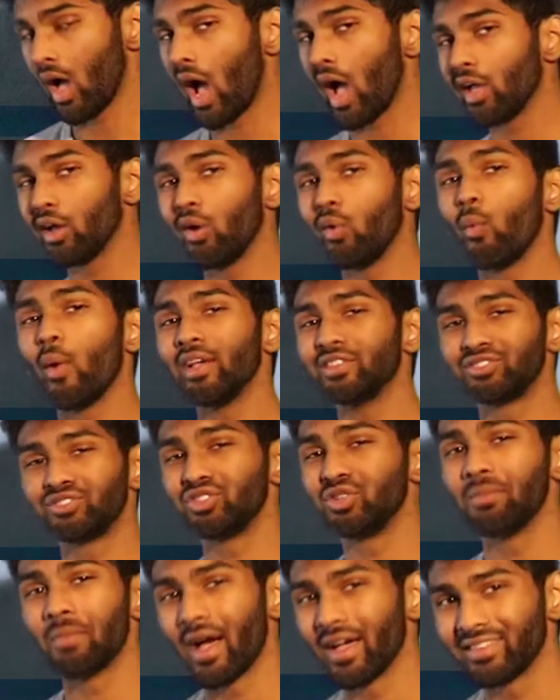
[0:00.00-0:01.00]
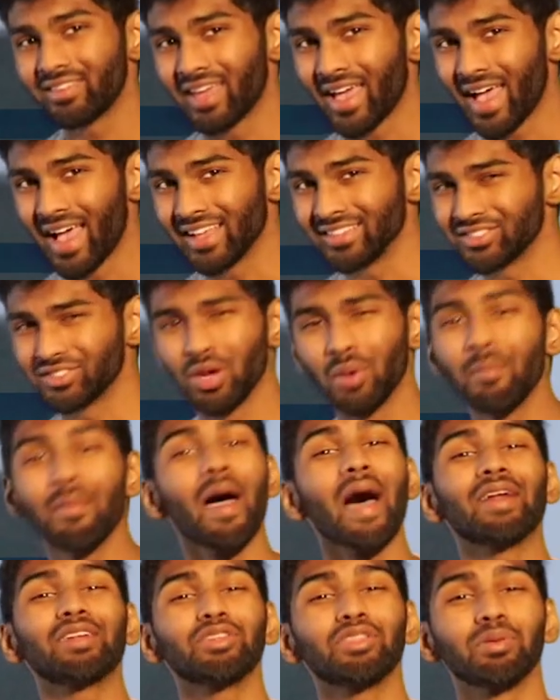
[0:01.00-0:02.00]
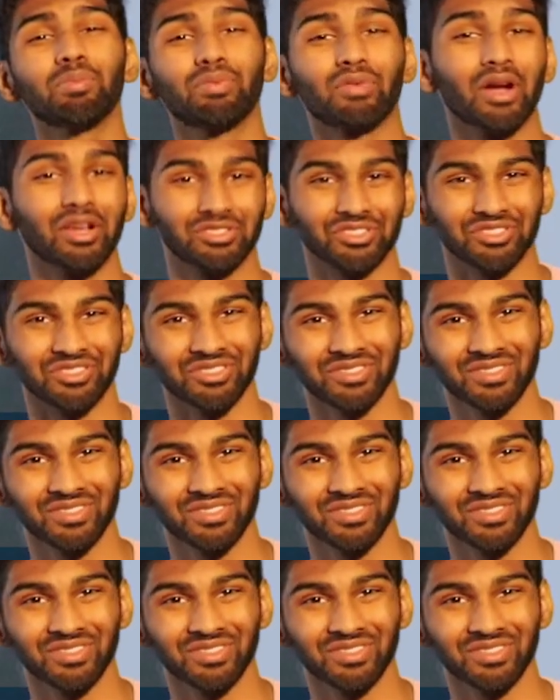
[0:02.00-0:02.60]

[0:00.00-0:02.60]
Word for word: I always do my task, no matter the pressure.